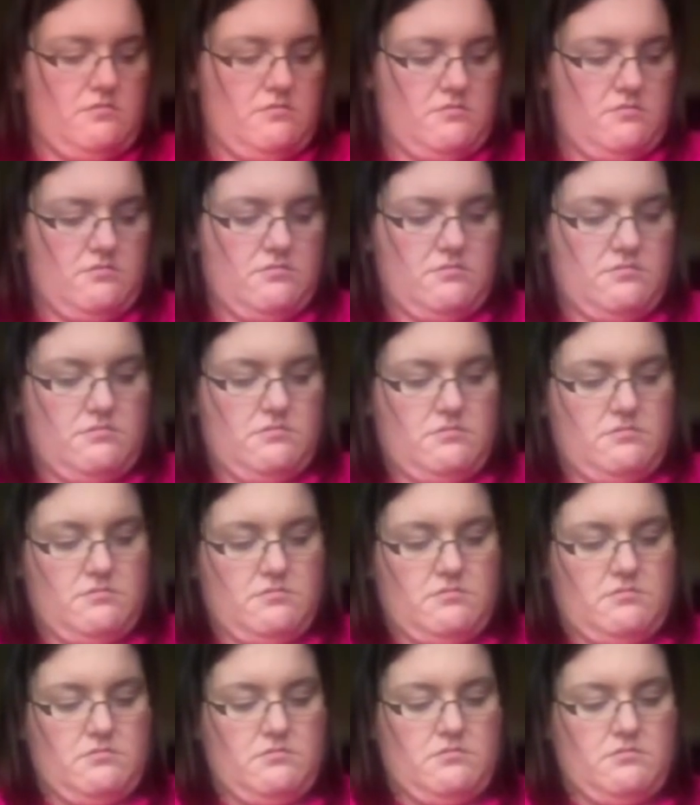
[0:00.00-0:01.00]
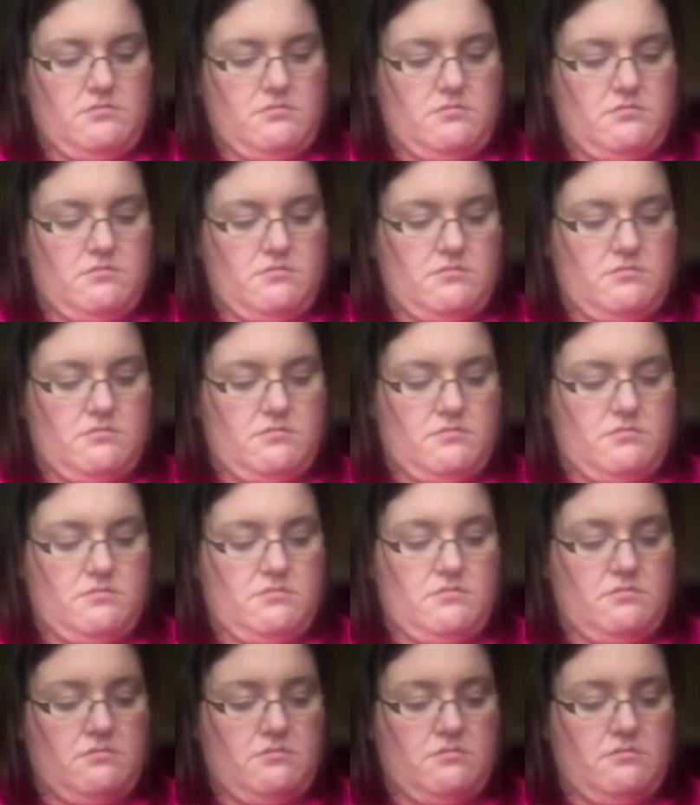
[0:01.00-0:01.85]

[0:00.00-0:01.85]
Nobody speaks.